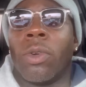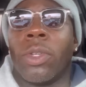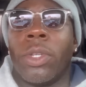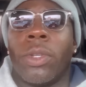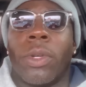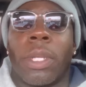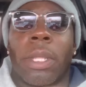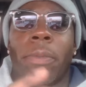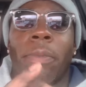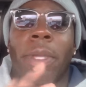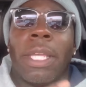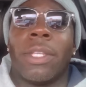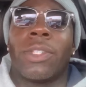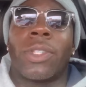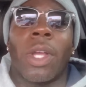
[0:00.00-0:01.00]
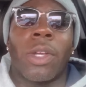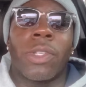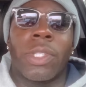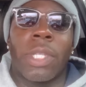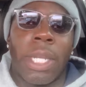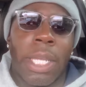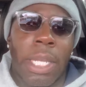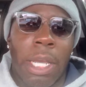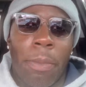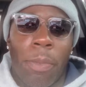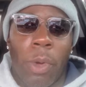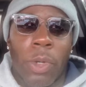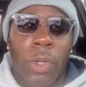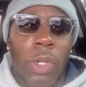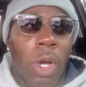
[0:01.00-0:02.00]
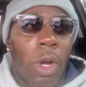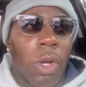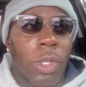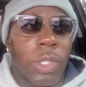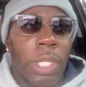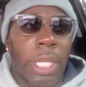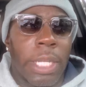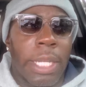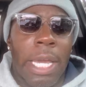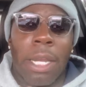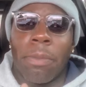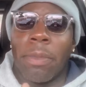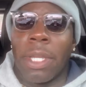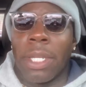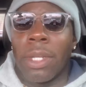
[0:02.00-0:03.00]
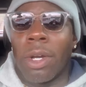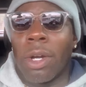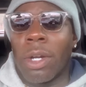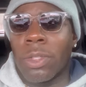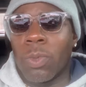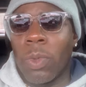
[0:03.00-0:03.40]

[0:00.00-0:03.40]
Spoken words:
you know what I mean, start studying up on dogs, the anatomy of dogs.